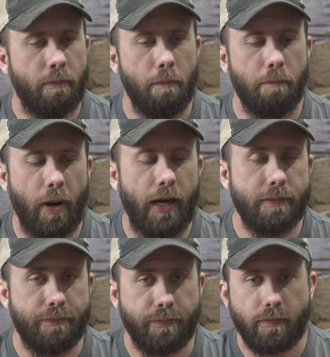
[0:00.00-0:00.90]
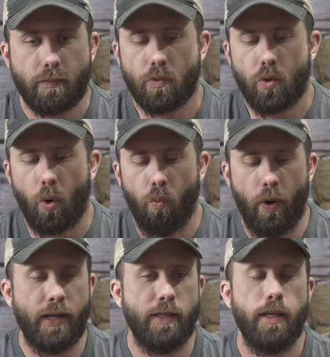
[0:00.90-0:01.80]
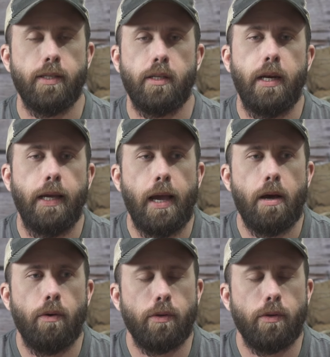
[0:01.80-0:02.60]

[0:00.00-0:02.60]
But Rix is sending out,